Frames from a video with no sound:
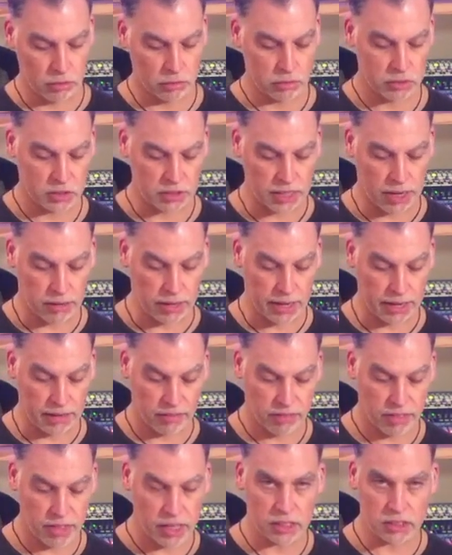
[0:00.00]
sound like
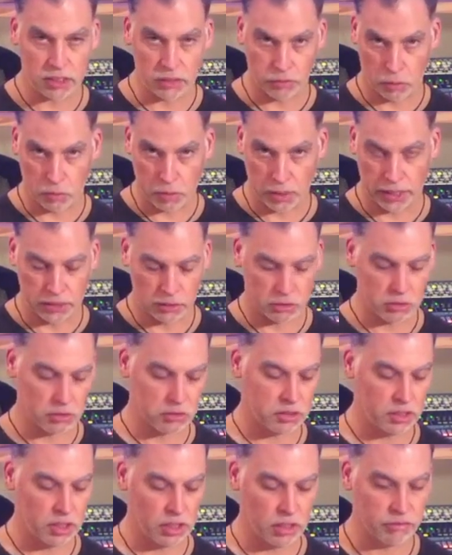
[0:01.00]
this if we're playing too
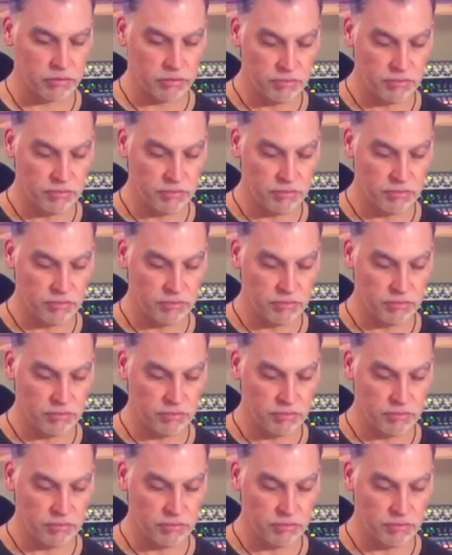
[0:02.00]
stiff,